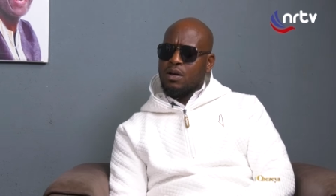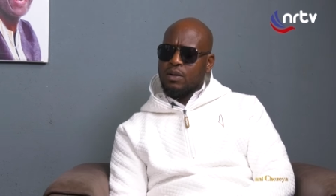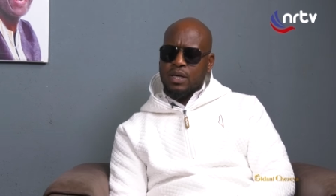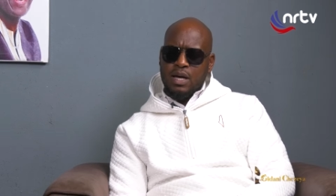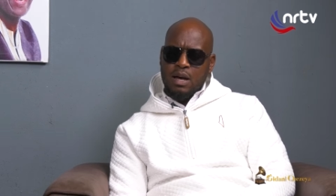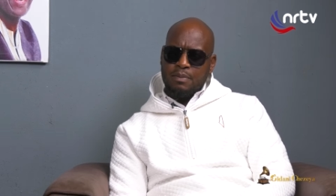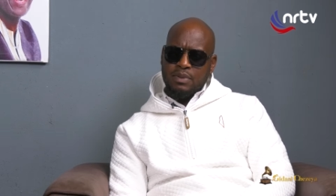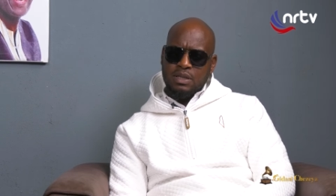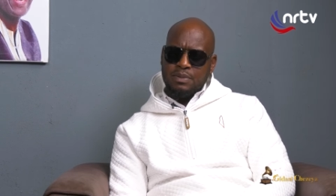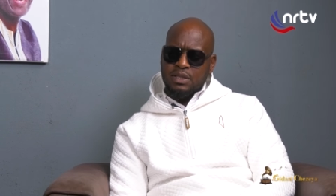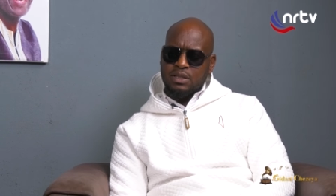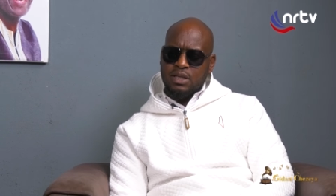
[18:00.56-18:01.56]
Okay, um, let
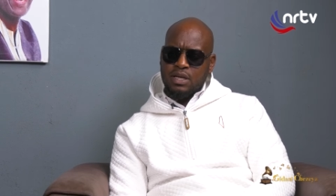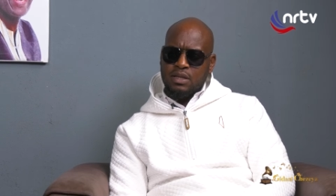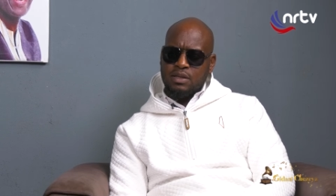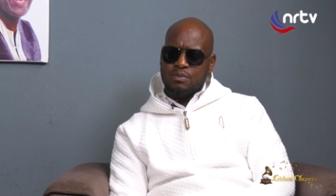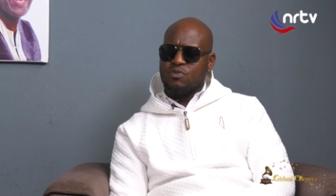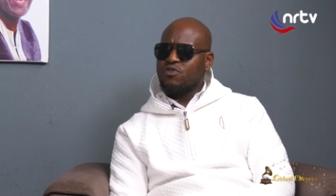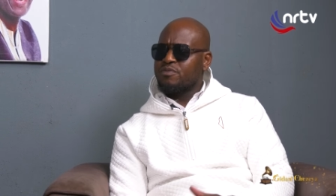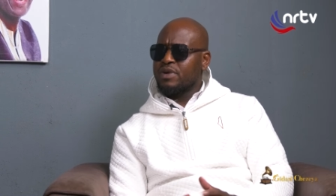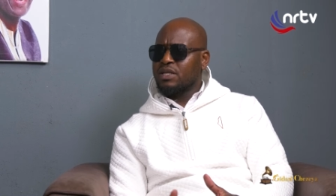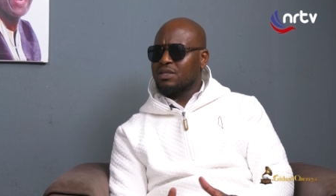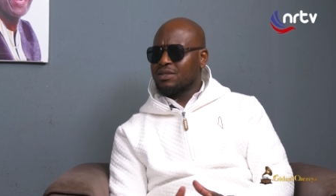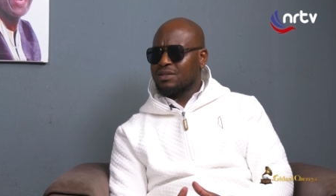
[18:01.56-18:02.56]
me say the
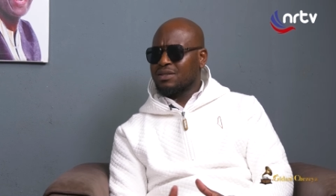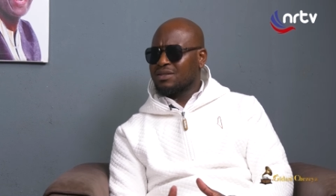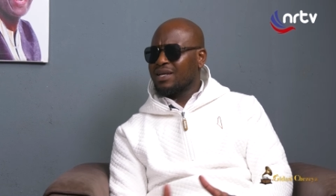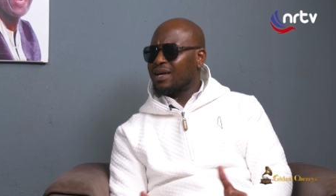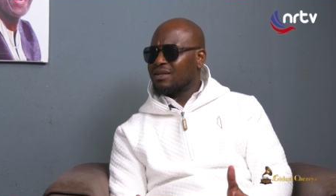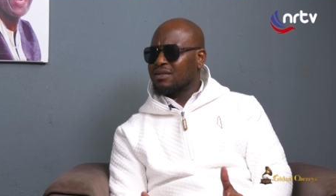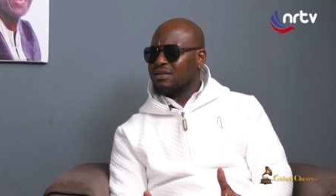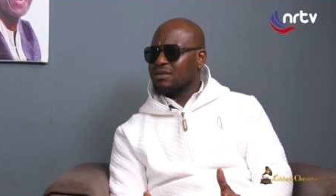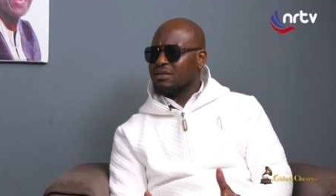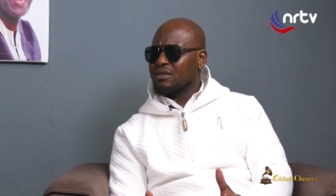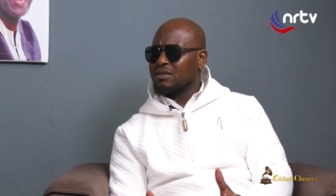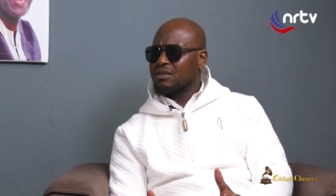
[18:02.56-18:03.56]
movement is, is dead
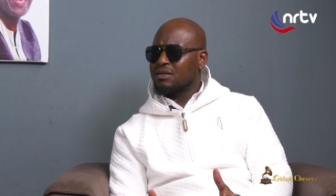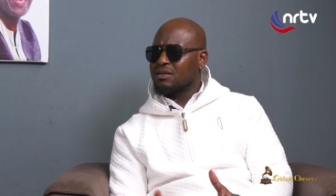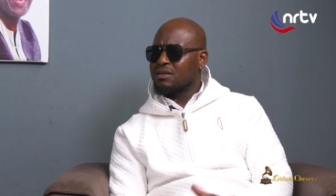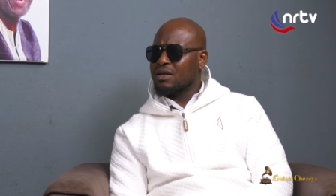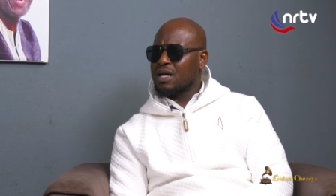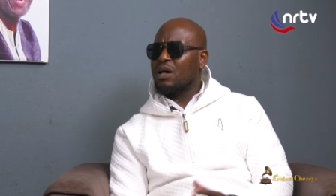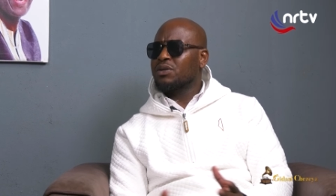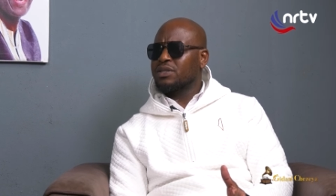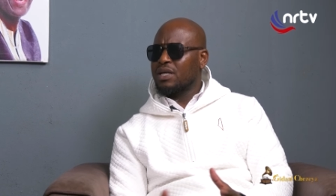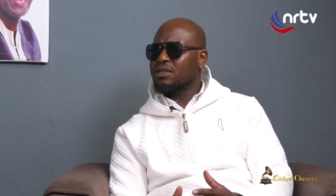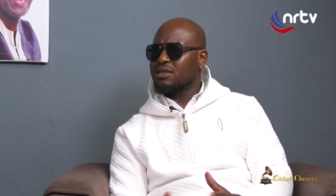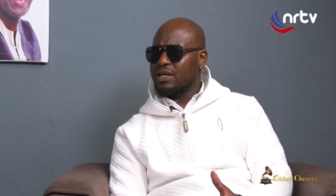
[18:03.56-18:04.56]
yeah? The
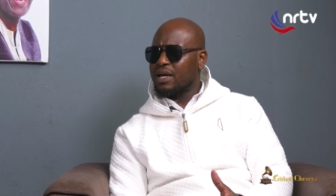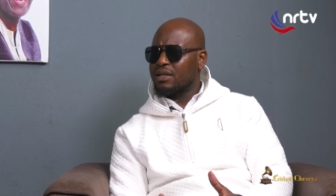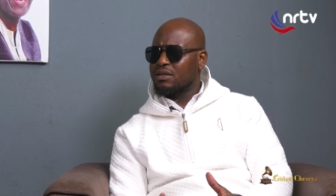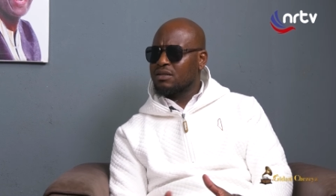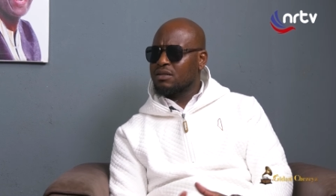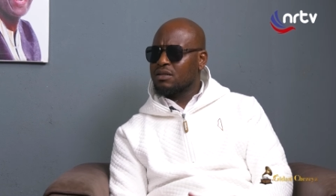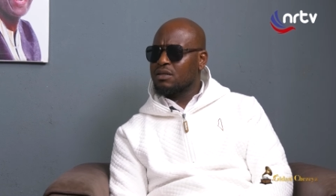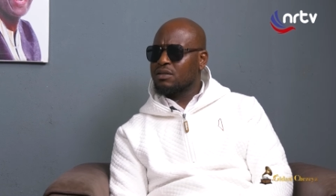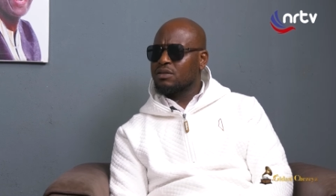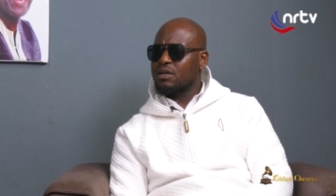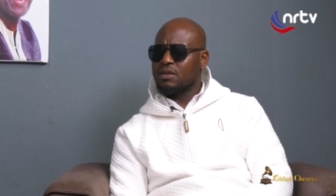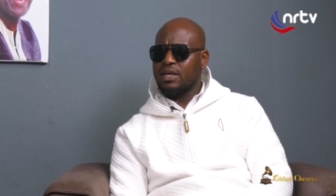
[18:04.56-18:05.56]
culture is there. The culture is
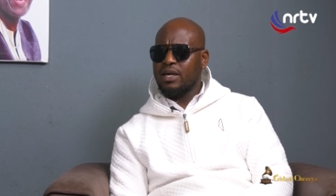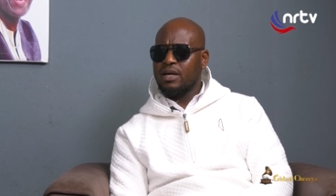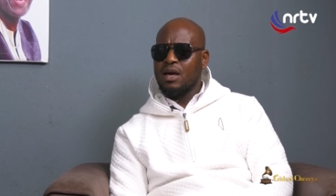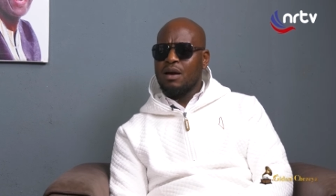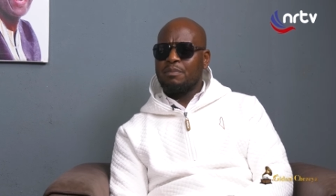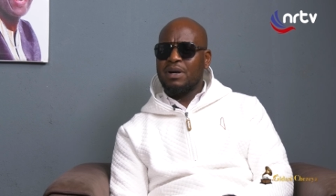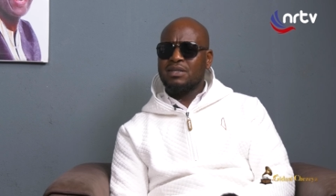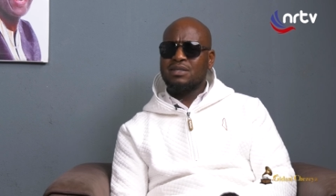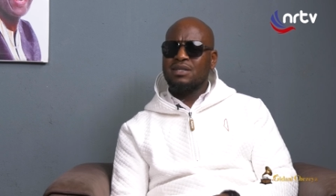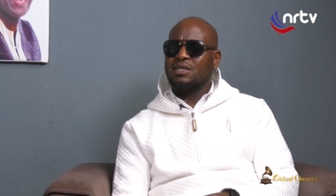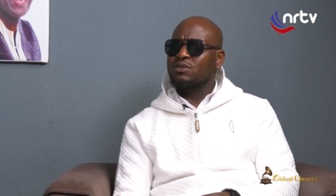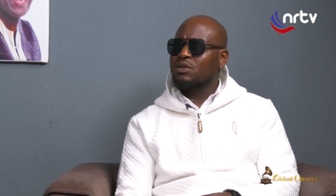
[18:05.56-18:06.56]
It's not there. But
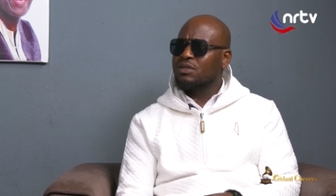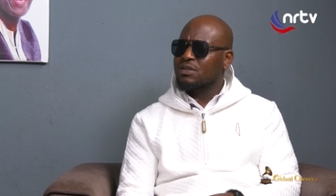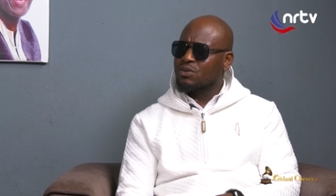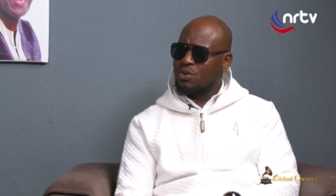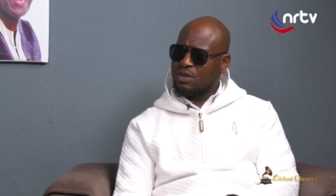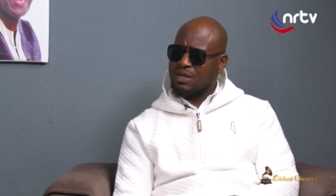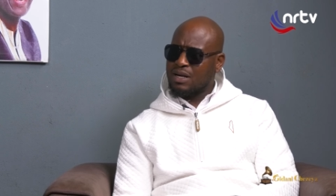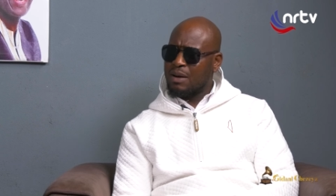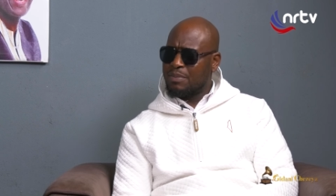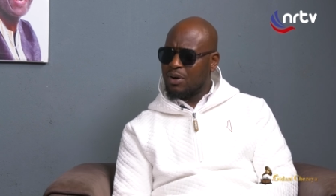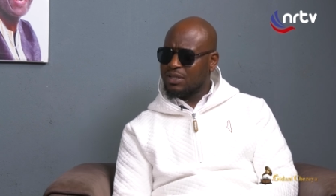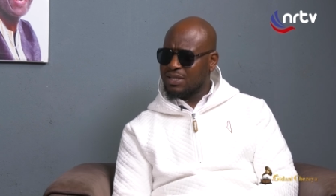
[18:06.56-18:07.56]
let's not talk
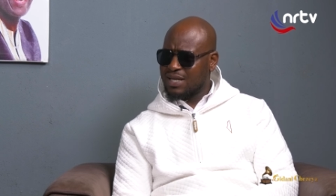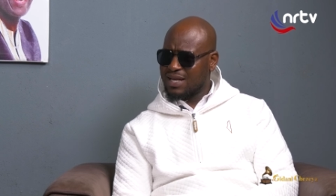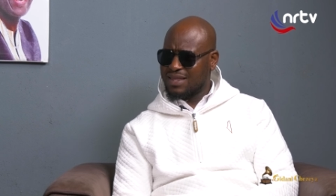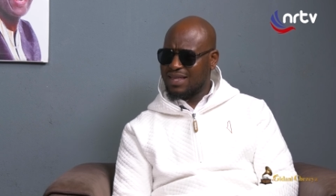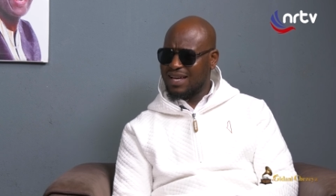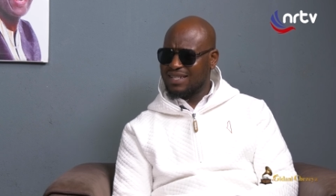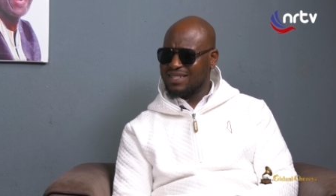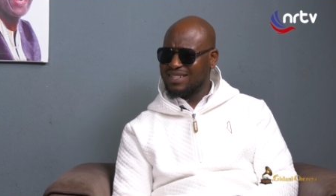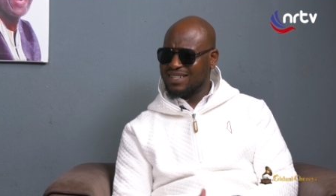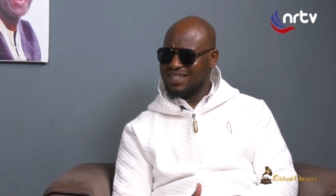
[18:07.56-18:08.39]
about it like that.